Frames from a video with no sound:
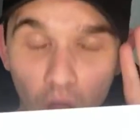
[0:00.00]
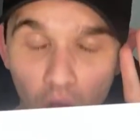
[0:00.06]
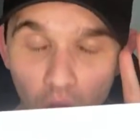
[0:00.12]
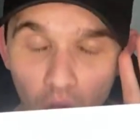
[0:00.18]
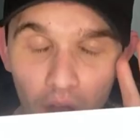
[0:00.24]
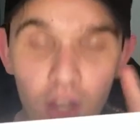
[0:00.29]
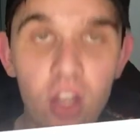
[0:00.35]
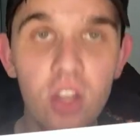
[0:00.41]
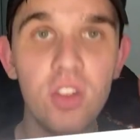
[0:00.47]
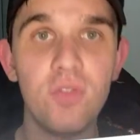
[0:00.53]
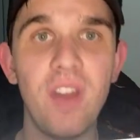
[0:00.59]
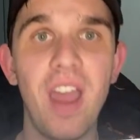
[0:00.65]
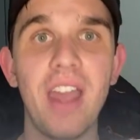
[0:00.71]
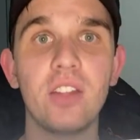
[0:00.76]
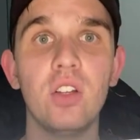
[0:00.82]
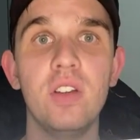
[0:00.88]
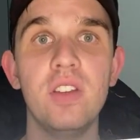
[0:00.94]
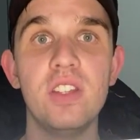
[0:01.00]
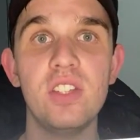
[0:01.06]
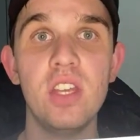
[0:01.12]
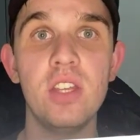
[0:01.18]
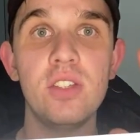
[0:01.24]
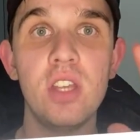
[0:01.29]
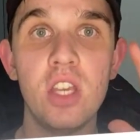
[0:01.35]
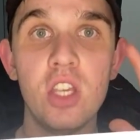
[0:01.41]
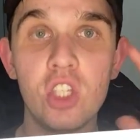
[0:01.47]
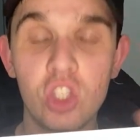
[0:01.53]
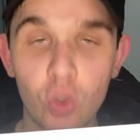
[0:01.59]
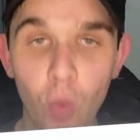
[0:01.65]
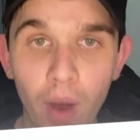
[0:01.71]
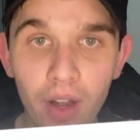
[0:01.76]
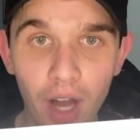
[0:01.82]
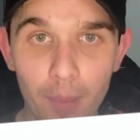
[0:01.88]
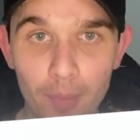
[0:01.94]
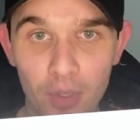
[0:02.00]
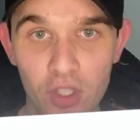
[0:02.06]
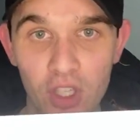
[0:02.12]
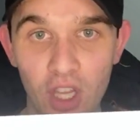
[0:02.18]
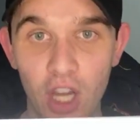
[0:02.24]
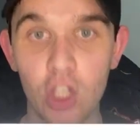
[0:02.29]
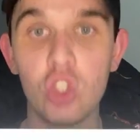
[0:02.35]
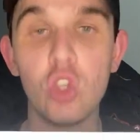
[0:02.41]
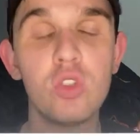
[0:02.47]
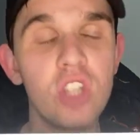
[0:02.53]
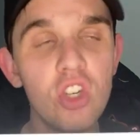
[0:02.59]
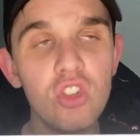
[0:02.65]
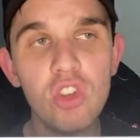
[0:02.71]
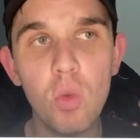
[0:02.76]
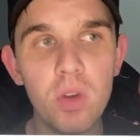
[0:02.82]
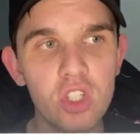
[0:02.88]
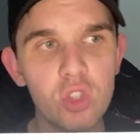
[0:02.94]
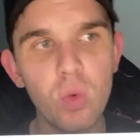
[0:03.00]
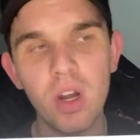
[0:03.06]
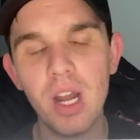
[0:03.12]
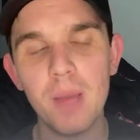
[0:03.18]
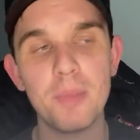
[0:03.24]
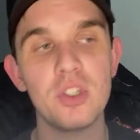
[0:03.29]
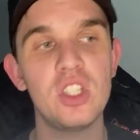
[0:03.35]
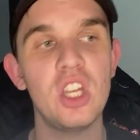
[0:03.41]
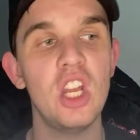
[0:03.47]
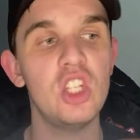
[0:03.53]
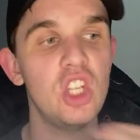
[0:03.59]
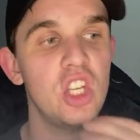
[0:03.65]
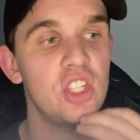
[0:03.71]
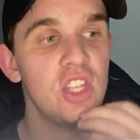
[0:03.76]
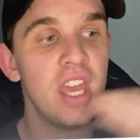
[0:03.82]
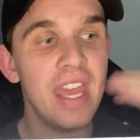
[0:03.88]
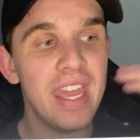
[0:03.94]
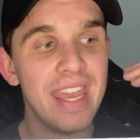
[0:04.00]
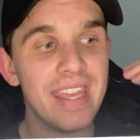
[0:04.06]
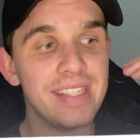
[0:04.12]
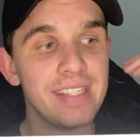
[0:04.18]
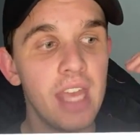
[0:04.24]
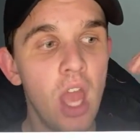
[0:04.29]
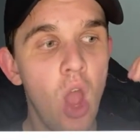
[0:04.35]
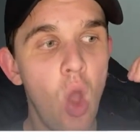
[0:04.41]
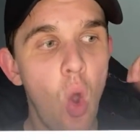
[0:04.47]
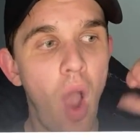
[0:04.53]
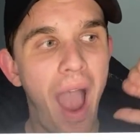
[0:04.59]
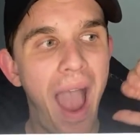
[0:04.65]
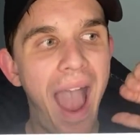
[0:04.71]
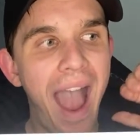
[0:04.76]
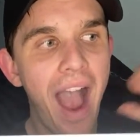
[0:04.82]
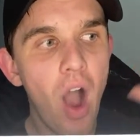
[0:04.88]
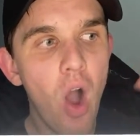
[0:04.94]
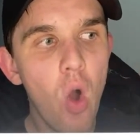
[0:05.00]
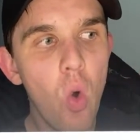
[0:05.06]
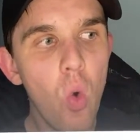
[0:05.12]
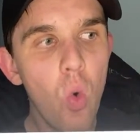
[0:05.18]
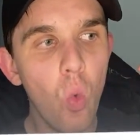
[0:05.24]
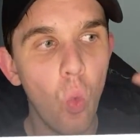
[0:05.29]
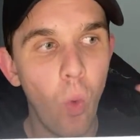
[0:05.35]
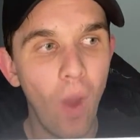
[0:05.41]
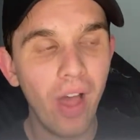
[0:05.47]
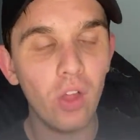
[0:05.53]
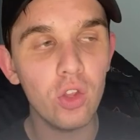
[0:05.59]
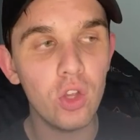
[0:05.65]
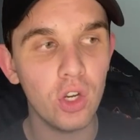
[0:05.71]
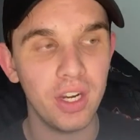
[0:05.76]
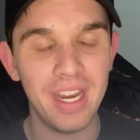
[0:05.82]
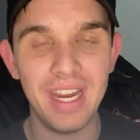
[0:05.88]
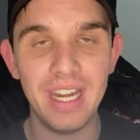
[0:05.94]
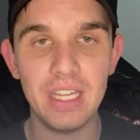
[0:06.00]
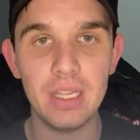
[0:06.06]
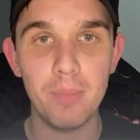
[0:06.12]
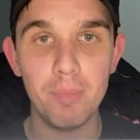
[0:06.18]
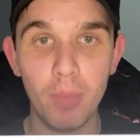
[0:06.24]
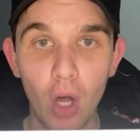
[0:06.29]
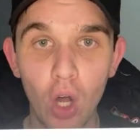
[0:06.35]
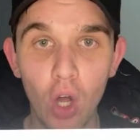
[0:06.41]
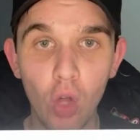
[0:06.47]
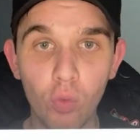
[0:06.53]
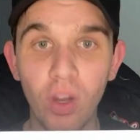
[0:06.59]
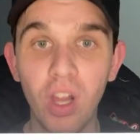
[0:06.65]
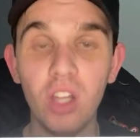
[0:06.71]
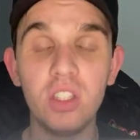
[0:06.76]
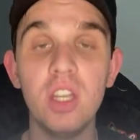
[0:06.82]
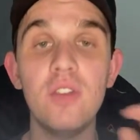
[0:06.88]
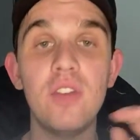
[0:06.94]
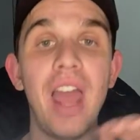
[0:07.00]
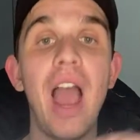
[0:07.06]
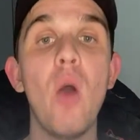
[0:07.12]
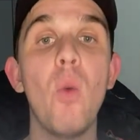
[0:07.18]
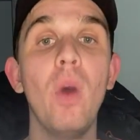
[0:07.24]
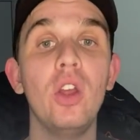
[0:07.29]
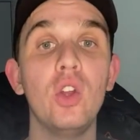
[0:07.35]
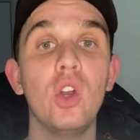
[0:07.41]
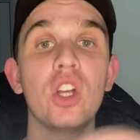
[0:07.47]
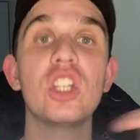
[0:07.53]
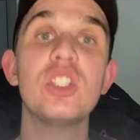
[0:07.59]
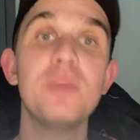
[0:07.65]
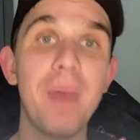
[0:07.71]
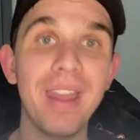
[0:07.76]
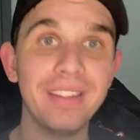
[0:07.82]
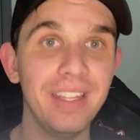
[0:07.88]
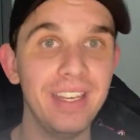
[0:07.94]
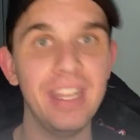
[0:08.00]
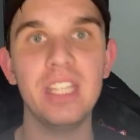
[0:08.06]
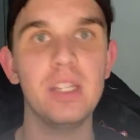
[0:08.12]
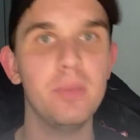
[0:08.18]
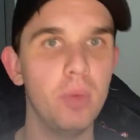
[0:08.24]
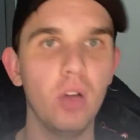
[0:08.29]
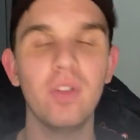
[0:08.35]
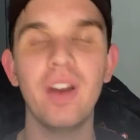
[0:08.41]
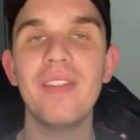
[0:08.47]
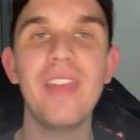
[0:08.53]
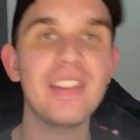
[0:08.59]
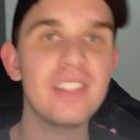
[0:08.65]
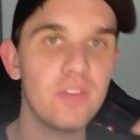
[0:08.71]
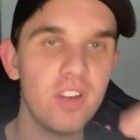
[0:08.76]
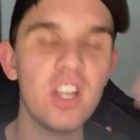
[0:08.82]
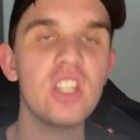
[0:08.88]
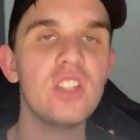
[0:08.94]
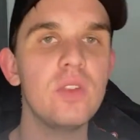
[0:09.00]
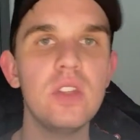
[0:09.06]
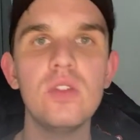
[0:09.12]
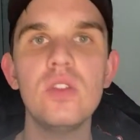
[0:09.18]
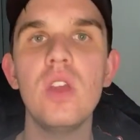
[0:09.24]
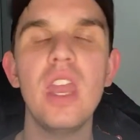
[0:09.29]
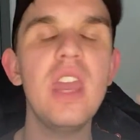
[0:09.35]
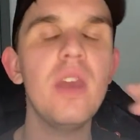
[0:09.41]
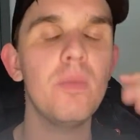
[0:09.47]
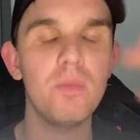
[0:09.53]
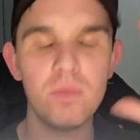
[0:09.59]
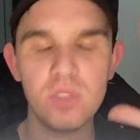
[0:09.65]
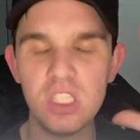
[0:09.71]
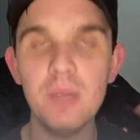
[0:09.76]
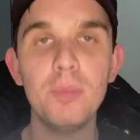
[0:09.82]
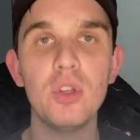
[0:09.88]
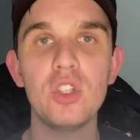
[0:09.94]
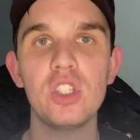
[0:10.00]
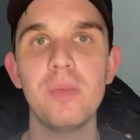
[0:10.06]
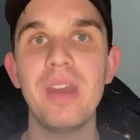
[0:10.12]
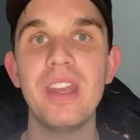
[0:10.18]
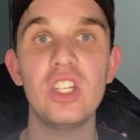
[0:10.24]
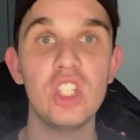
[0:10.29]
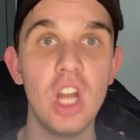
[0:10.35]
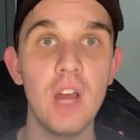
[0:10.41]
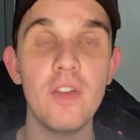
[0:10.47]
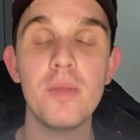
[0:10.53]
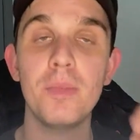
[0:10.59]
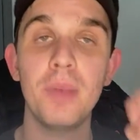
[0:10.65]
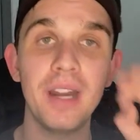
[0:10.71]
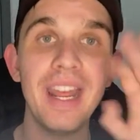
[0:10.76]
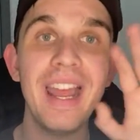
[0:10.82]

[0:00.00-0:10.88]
Another factor in this is his squared up percentage. So essentially what a squared up percentage is how well you're hitting the ball relative to how well you're expected to hit the ball, right? That's a very simple summation of it, but